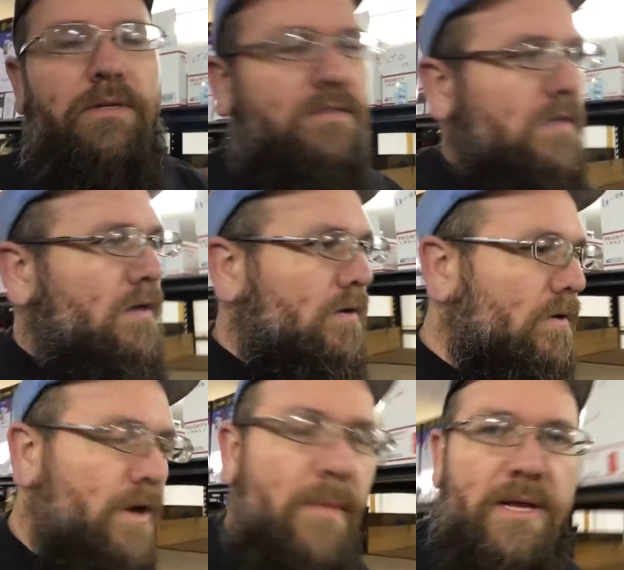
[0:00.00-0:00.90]
So,
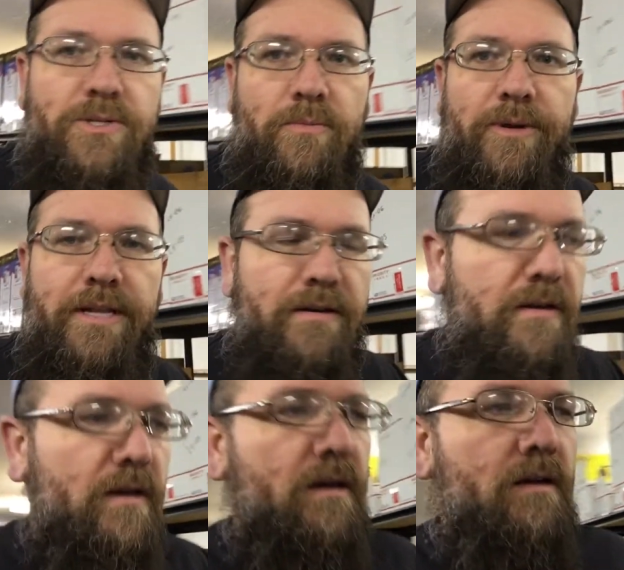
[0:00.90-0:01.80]
or not measure them. We
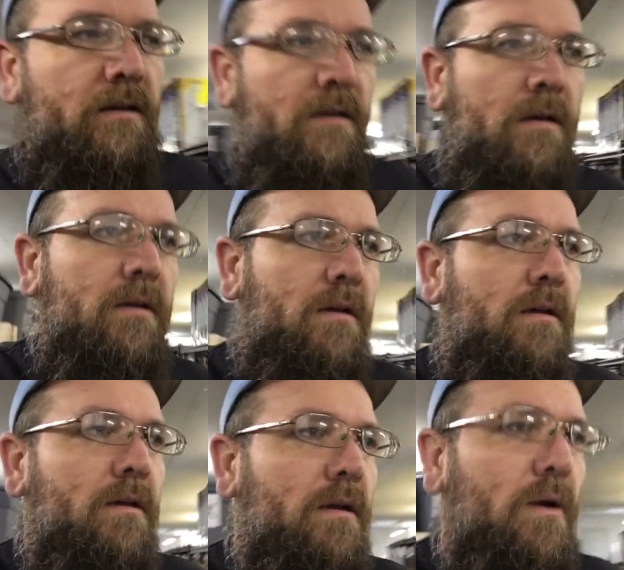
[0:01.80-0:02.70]
didn't.
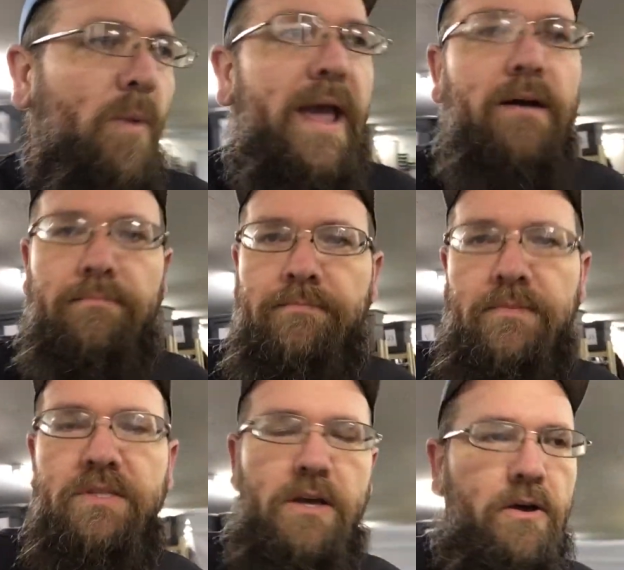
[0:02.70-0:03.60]
Weigh them.
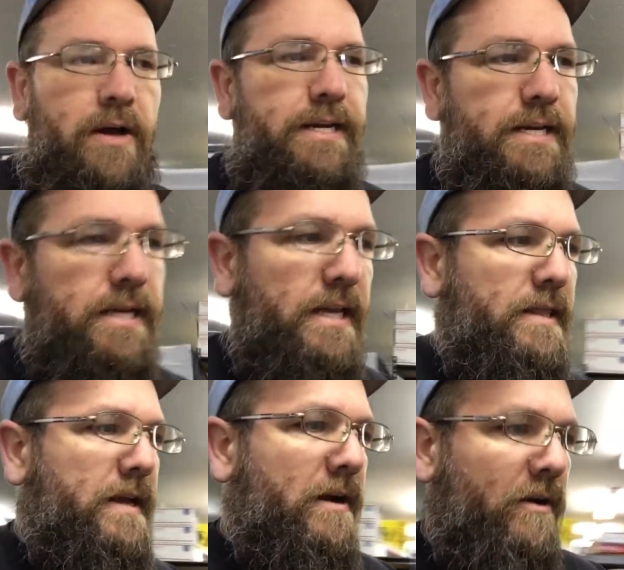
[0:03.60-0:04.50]
So I need to get in
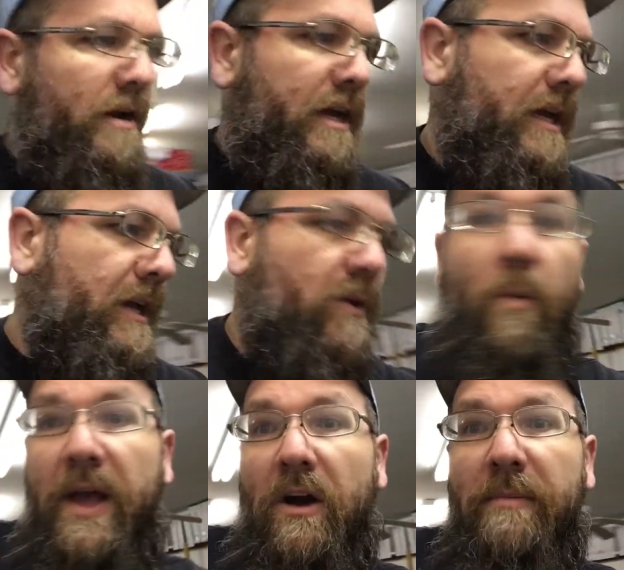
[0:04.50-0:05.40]
there and
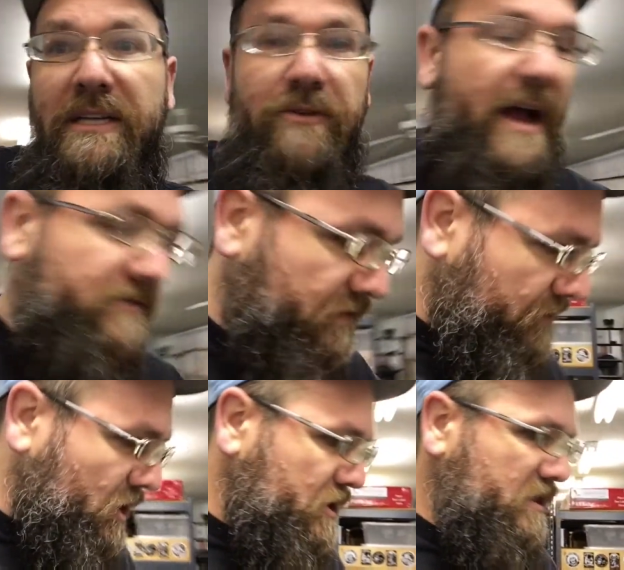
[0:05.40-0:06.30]
weigh all my drafts
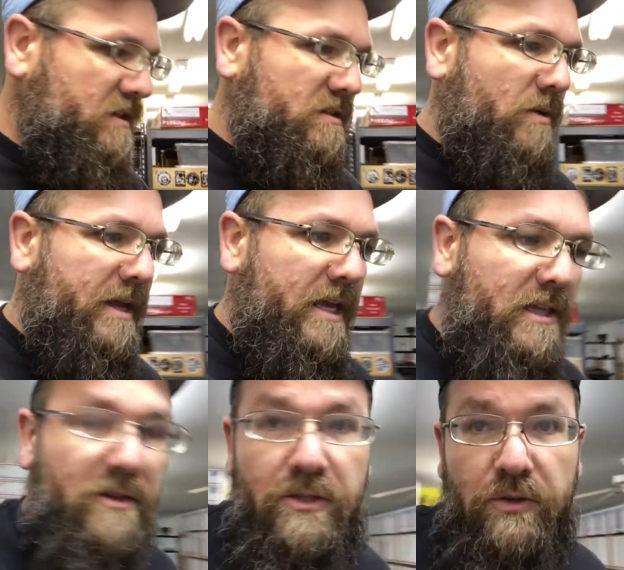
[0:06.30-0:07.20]
first so I can
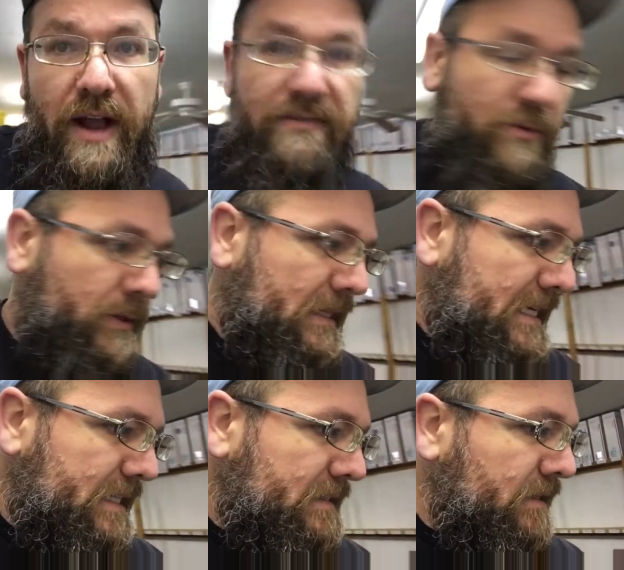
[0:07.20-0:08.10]
get those drafts
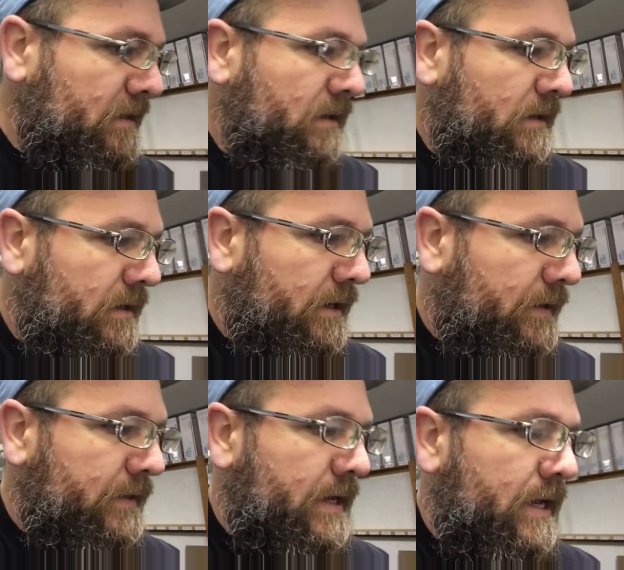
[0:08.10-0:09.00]
released.
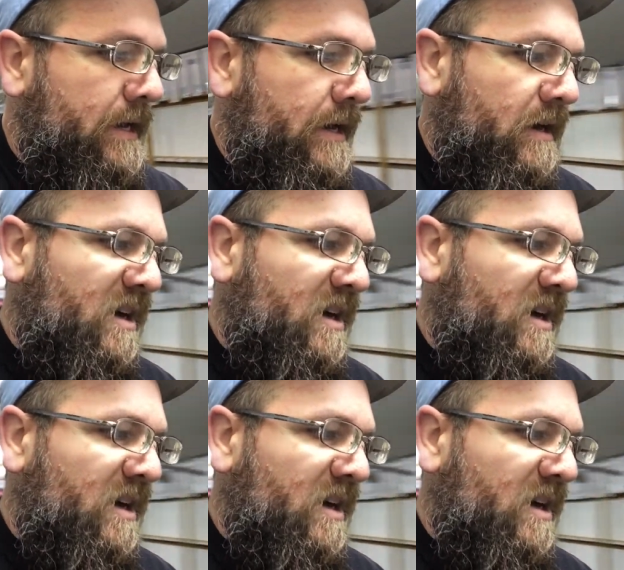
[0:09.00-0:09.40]
And then